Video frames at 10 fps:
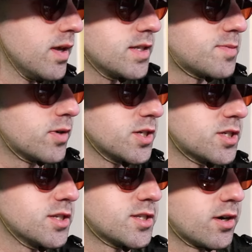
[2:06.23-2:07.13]

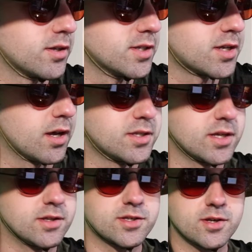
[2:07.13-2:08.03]
Inspiration in starting this
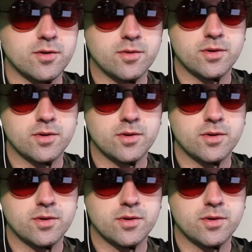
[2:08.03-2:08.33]
content. So